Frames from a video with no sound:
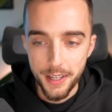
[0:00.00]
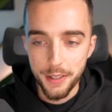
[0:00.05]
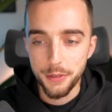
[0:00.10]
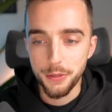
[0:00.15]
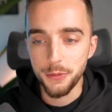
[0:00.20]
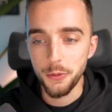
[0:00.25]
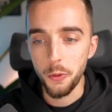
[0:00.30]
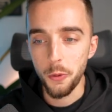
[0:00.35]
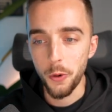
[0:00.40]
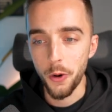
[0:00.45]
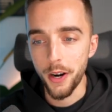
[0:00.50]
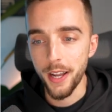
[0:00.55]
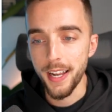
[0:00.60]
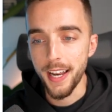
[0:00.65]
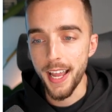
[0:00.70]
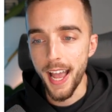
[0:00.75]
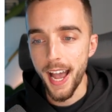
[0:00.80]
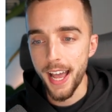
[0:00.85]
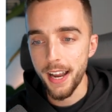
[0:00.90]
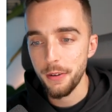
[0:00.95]
for
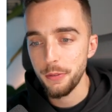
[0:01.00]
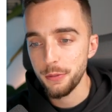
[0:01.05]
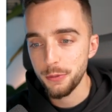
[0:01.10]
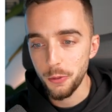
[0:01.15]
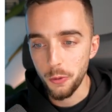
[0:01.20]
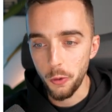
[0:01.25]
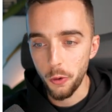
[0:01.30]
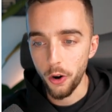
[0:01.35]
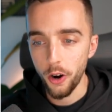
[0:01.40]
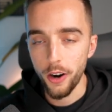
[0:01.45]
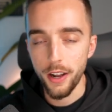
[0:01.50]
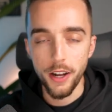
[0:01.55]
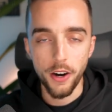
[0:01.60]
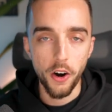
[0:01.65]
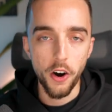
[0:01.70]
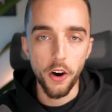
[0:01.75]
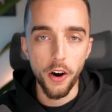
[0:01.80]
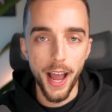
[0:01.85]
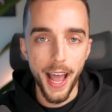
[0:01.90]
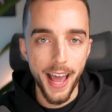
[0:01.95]
an ad for
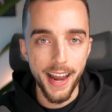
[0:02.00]
our